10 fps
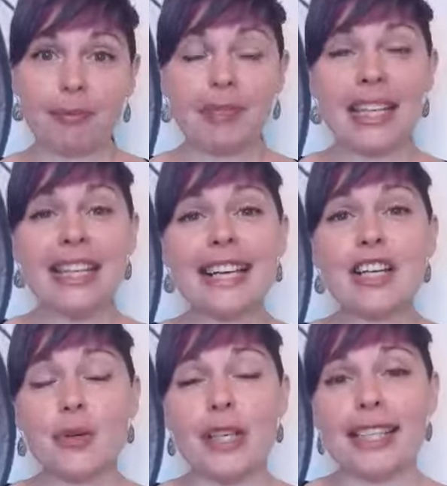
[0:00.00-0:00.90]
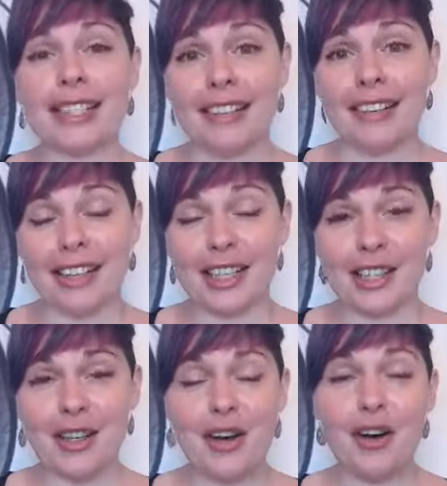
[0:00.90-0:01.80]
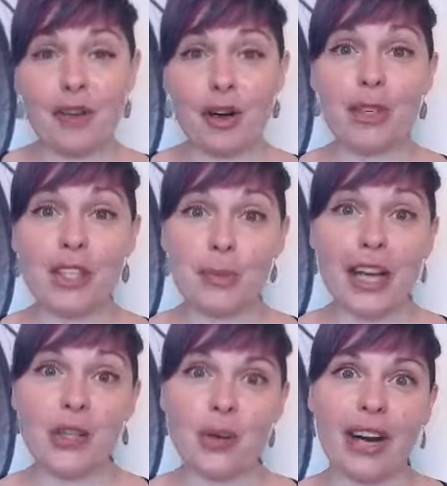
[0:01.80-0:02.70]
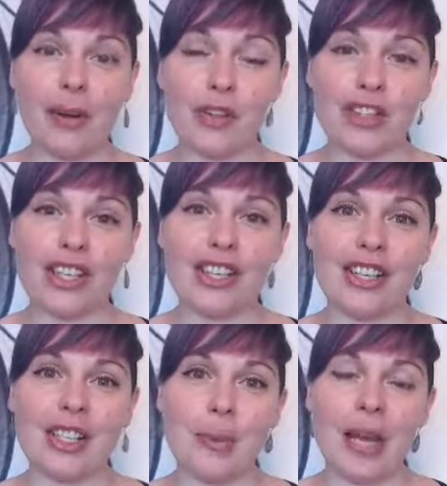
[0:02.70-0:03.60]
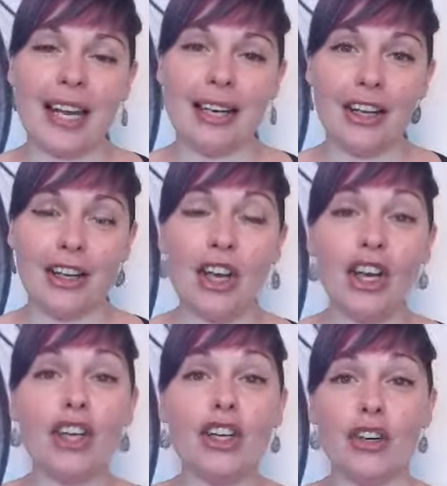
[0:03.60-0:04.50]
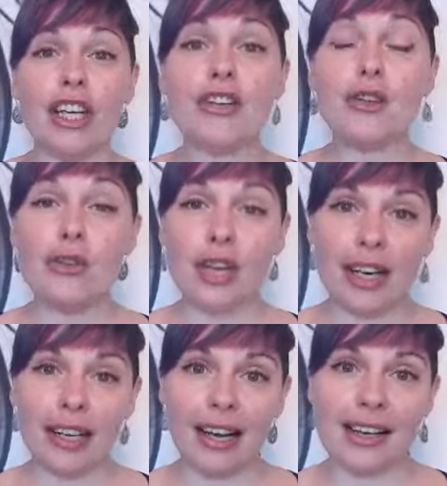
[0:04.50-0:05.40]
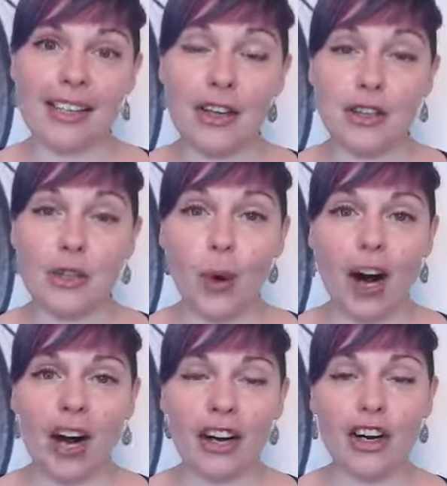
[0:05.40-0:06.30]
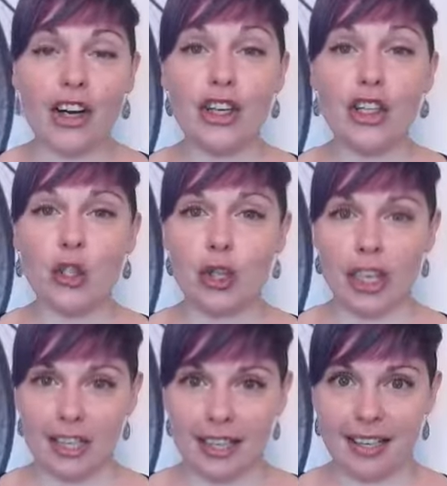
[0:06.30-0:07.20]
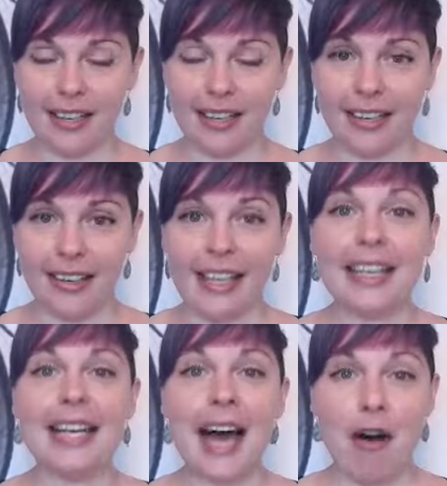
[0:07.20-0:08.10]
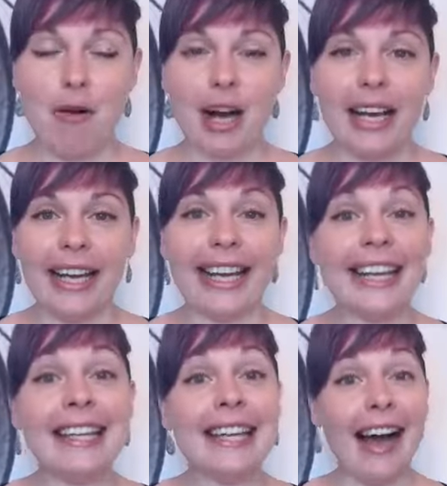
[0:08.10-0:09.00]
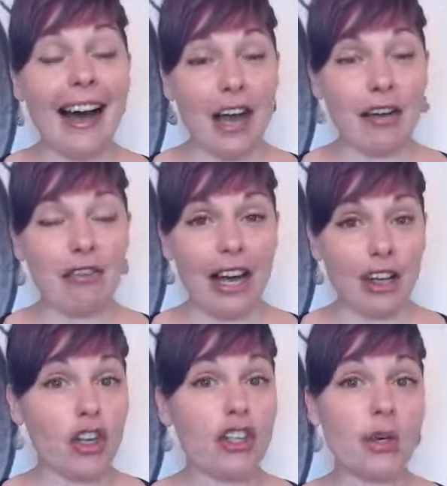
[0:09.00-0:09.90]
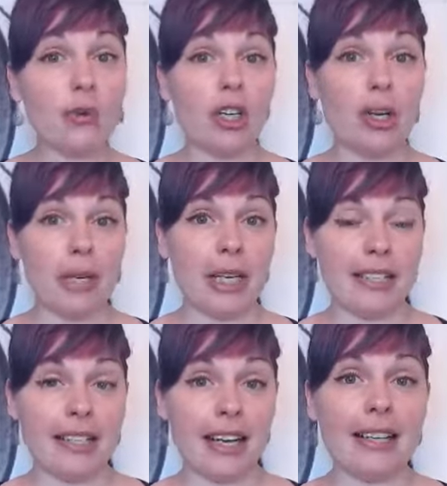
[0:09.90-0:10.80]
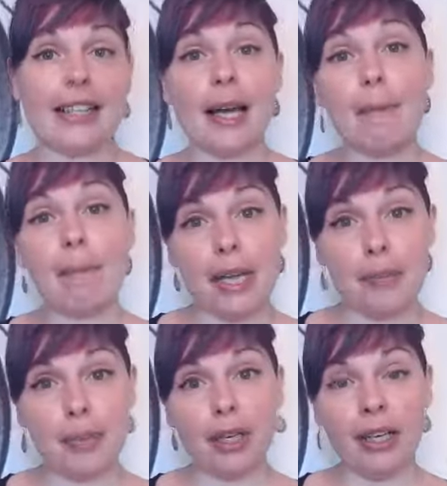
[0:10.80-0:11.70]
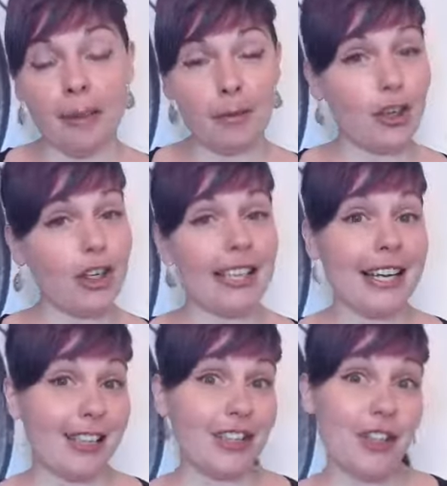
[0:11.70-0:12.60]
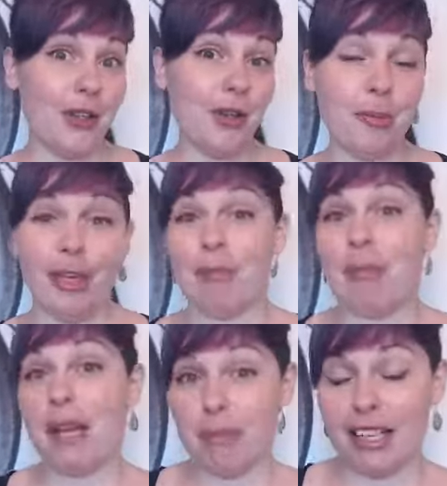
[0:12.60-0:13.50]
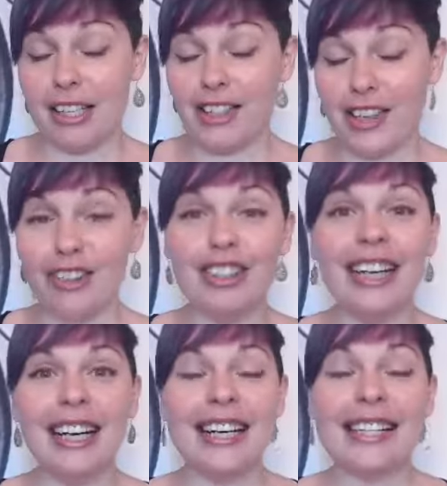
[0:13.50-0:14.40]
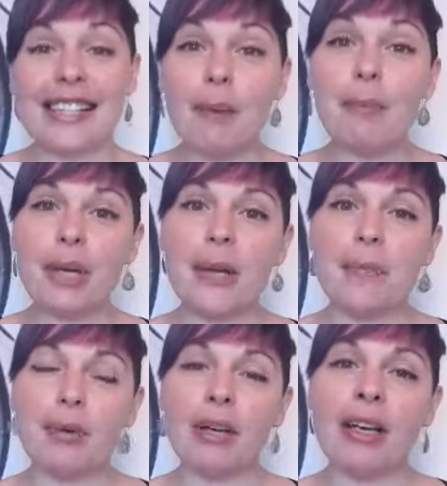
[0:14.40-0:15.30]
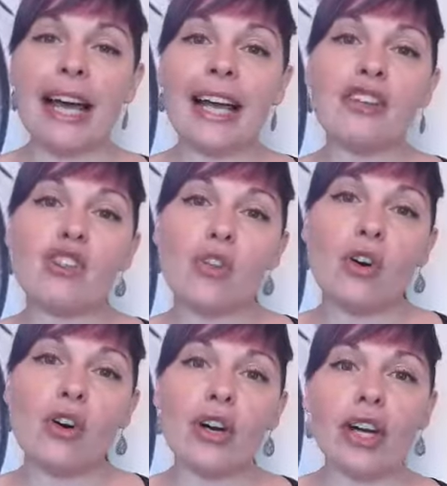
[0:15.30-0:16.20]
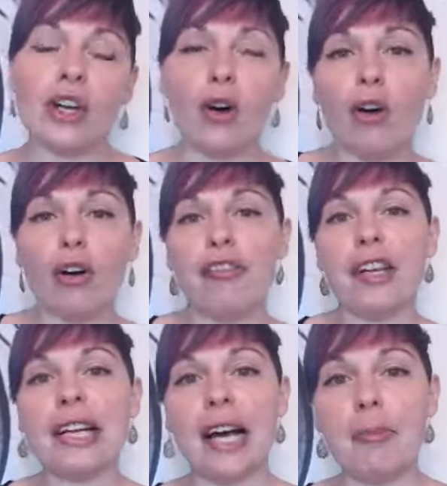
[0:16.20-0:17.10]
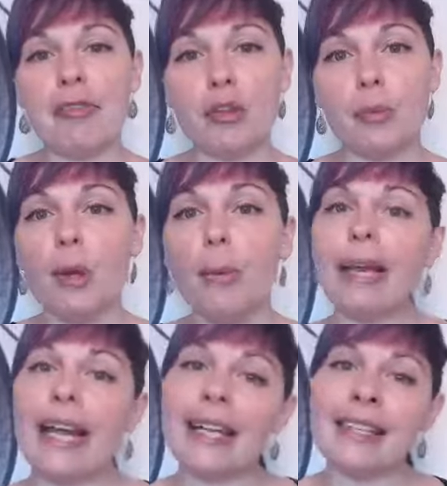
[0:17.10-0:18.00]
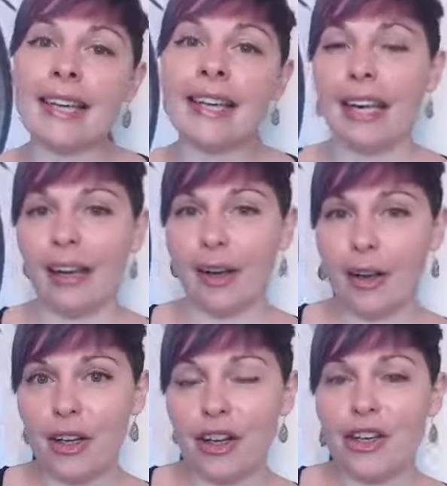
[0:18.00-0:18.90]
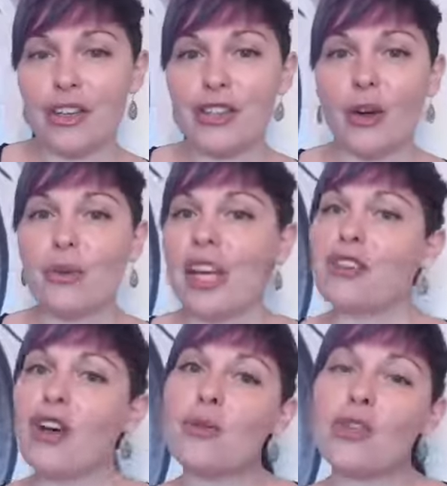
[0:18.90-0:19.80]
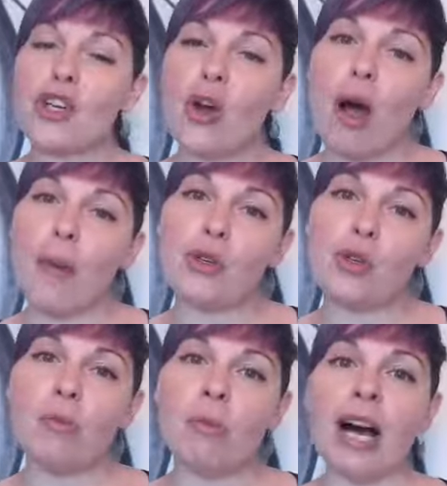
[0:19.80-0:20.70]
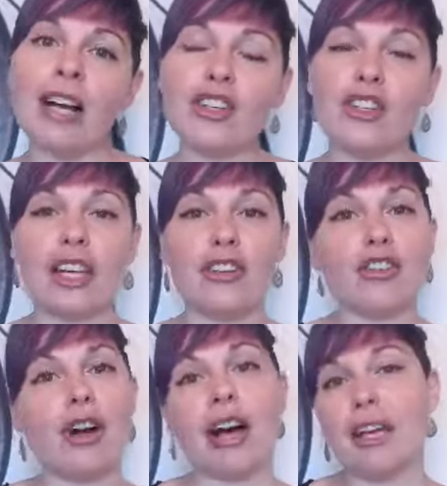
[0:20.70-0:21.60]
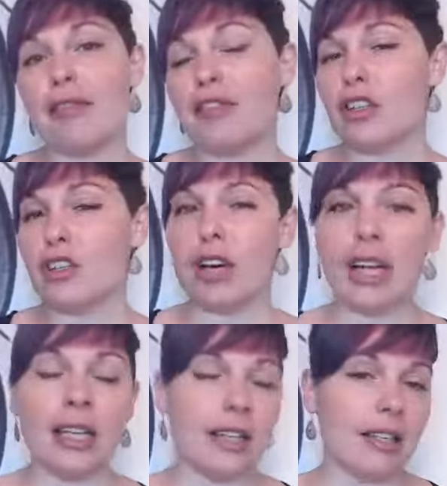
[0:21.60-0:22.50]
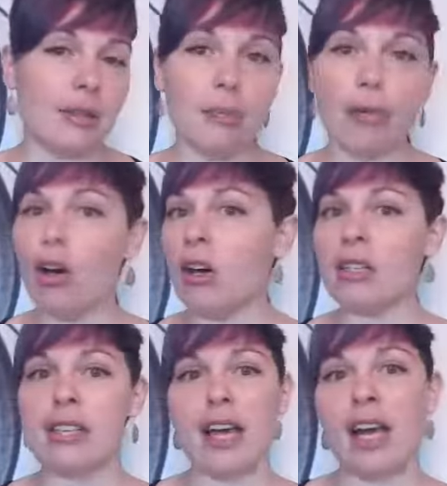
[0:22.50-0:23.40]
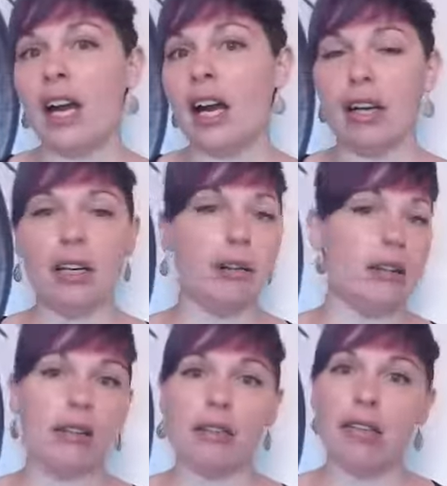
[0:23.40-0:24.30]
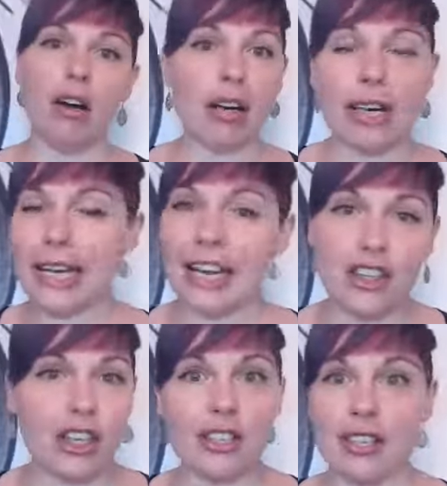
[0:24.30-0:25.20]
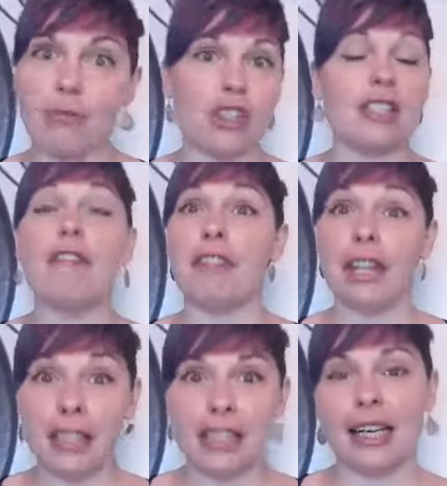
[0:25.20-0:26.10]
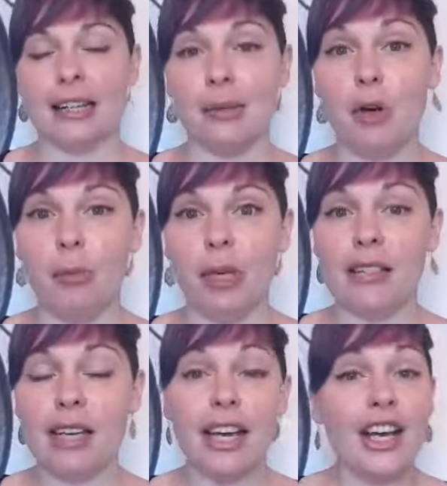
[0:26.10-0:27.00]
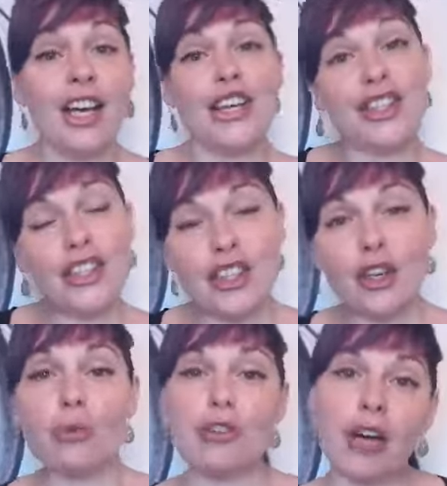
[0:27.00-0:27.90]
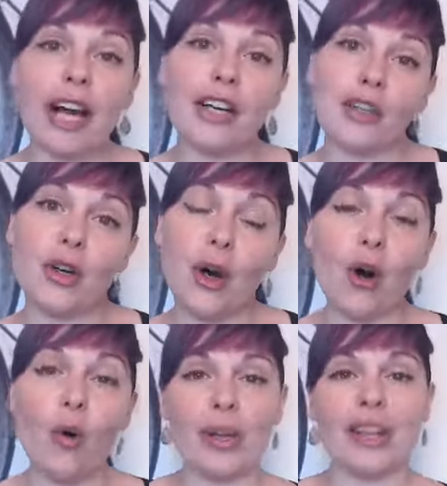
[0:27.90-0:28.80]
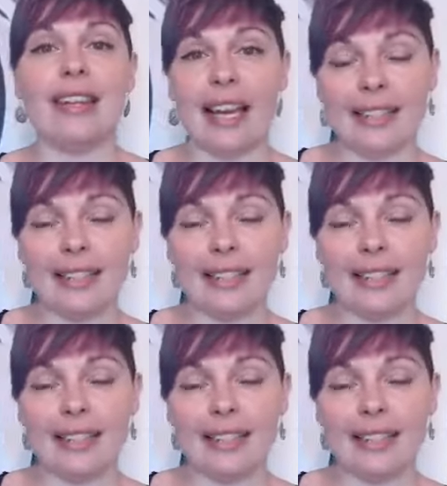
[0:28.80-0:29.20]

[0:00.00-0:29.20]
It actually starts from a space where I was just explaining. You need to realize that you are unique. Now, in life and on social media, some people, I'm not going to say it's you, but maybe it's you, some people enjoy or feel comfortable blending in. So they don't show up too much. They try, if the trend is blonde hair and long lashes, I'm just inventing at the moment. You just, try to go with that.